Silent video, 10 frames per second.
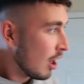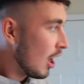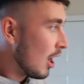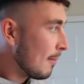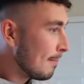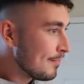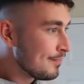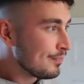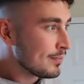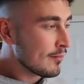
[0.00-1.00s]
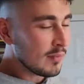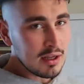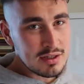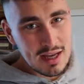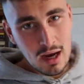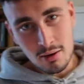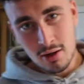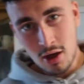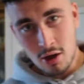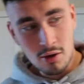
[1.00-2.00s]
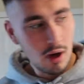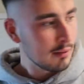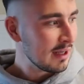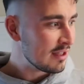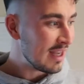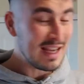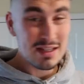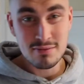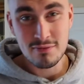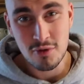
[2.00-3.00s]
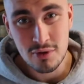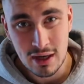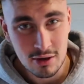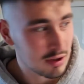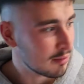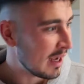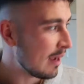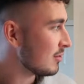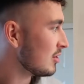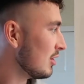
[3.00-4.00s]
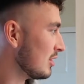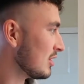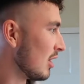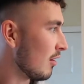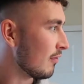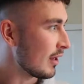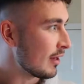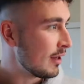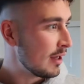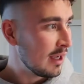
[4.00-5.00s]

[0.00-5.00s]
So yeah, I'm gonna need to eat some food now because I'm absolutely starving.